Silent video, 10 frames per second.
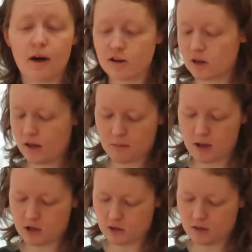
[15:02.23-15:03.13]
about it and
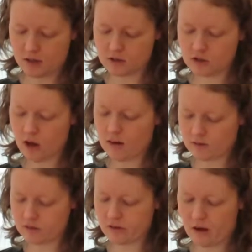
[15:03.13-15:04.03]
make sure that it
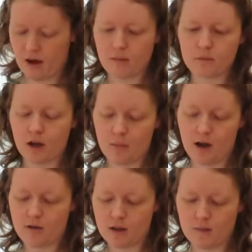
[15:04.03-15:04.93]
does come
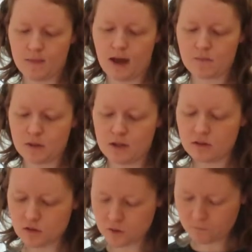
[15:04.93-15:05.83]
out in that
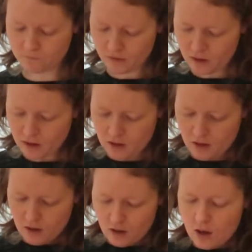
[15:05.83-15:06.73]
piece.
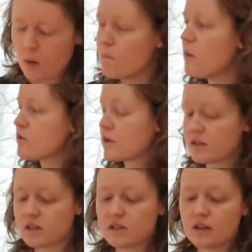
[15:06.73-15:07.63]
Most of
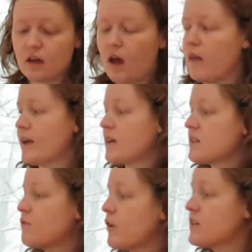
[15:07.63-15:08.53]
this is, like I
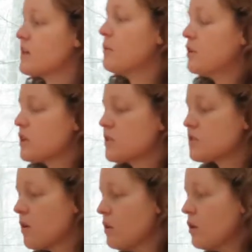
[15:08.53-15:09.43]
said, very similar to the
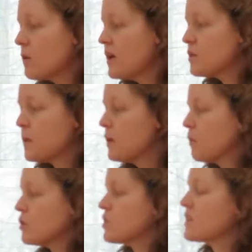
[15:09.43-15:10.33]
solo
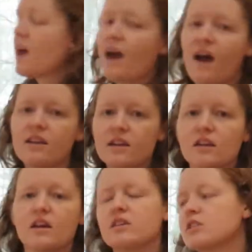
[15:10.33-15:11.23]
arrangement. We're just
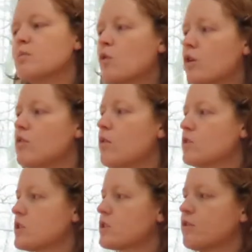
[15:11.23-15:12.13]
adding some more
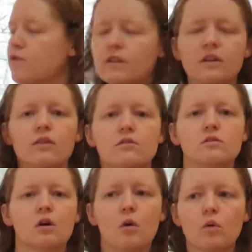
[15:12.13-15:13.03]
notes to fill in
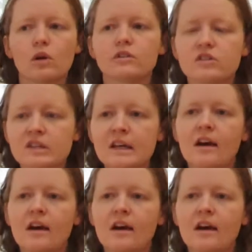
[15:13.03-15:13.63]
those chords,